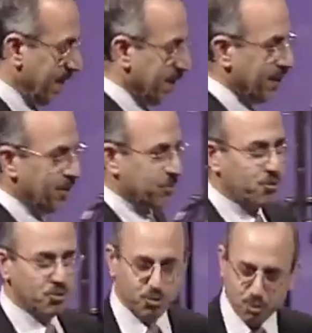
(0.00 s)
To
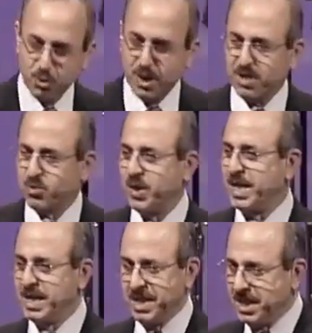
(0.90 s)
do that, we
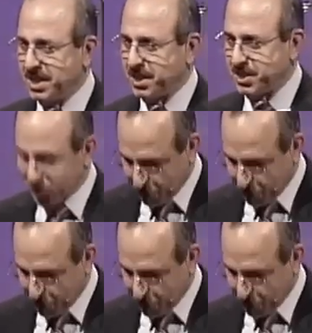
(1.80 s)
needed